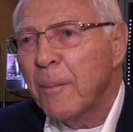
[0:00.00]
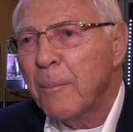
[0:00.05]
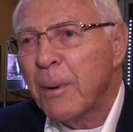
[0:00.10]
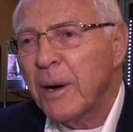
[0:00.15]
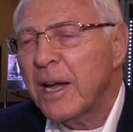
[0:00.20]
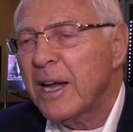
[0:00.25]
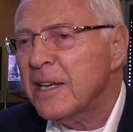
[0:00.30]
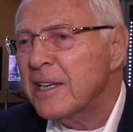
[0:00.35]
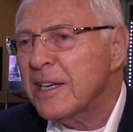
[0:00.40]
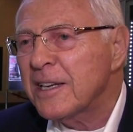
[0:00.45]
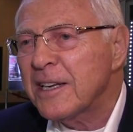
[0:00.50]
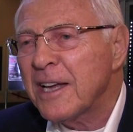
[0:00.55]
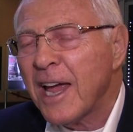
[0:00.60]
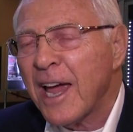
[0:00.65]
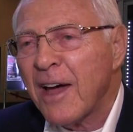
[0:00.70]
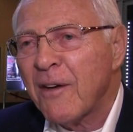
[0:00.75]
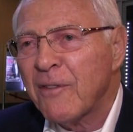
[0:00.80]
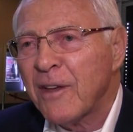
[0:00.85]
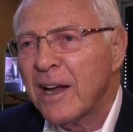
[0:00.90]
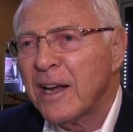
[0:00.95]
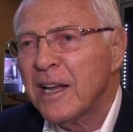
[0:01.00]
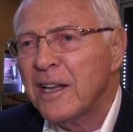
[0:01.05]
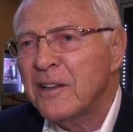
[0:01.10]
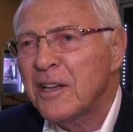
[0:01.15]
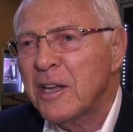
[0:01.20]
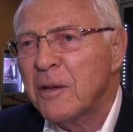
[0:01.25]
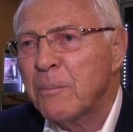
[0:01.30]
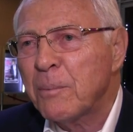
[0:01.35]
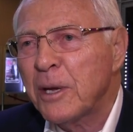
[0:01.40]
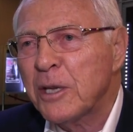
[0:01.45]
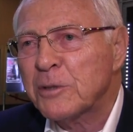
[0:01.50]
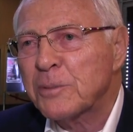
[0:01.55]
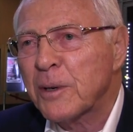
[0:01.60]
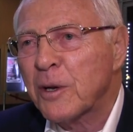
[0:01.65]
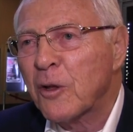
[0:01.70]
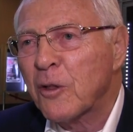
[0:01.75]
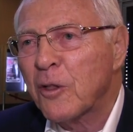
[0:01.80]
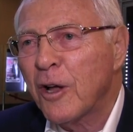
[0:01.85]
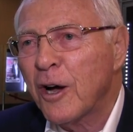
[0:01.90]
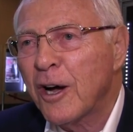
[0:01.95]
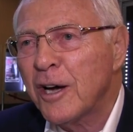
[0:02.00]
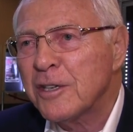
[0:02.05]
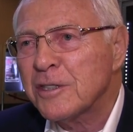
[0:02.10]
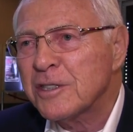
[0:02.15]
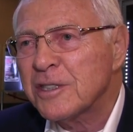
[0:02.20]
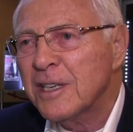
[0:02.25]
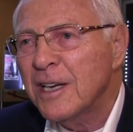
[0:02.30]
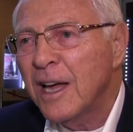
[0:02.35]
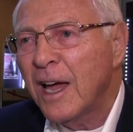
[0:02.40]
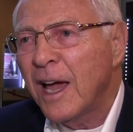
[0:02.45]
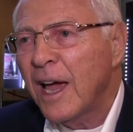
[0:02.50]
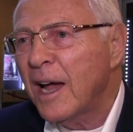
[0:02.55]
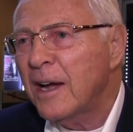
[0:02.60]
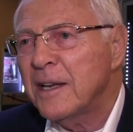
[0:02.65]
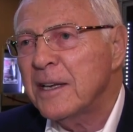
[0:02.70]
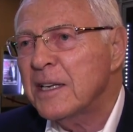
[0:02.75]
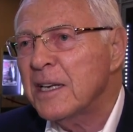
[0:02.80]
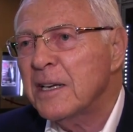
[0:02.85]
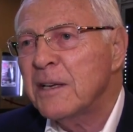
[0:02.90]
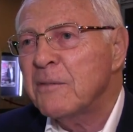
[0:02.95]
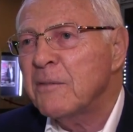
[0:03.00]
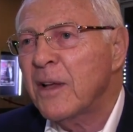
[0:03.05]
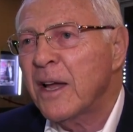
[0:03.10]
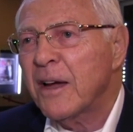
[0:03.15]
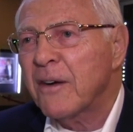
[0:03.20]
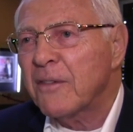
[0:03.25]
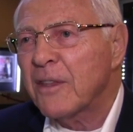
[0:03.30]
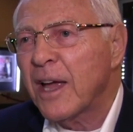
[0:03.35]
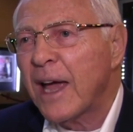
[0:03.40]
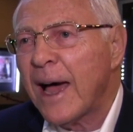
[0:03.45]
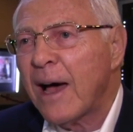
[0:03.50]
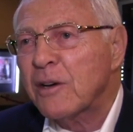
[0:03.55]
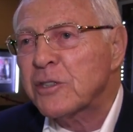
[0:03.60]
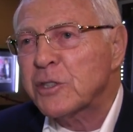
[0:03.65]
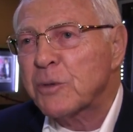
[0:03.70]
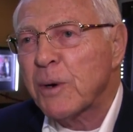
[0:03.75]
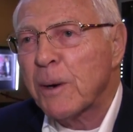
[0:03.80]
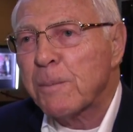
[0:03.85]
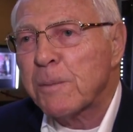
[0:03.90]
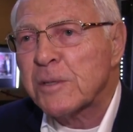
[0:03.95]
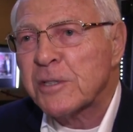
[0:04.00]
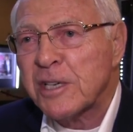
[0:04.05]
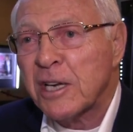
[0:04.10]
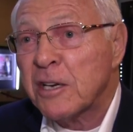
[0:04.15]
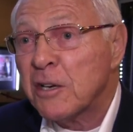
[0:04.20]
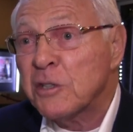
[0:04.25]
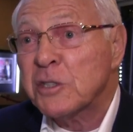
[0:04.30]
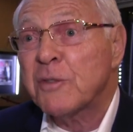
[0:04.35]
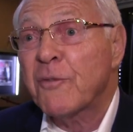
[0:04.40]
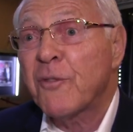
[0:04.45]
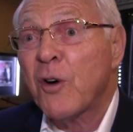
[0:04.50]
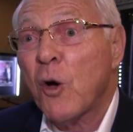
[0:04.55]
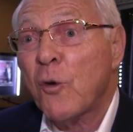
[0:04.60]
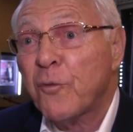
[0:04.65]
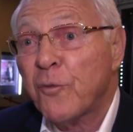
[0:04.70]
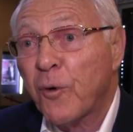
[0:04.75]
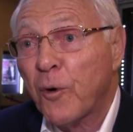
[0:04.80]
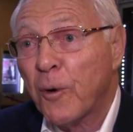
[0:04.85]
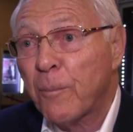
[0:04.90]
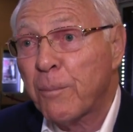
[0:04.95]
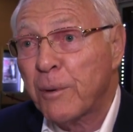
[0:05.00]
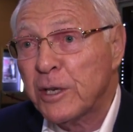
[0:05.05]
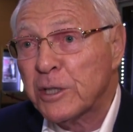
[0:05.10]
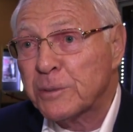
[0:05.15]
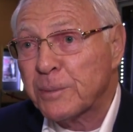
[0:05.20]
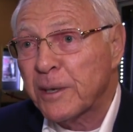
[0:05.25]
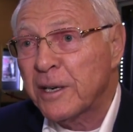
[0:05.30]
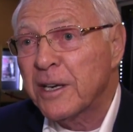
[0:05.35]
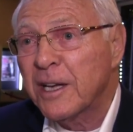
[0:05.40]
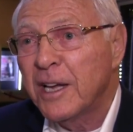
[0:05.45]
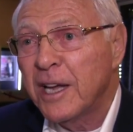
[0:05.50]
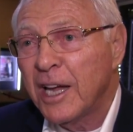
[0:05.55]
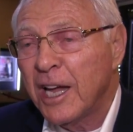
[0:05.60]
But he didn't have that in the impeachment clause, and he didn't even have the House of Representatives vote for impeachment.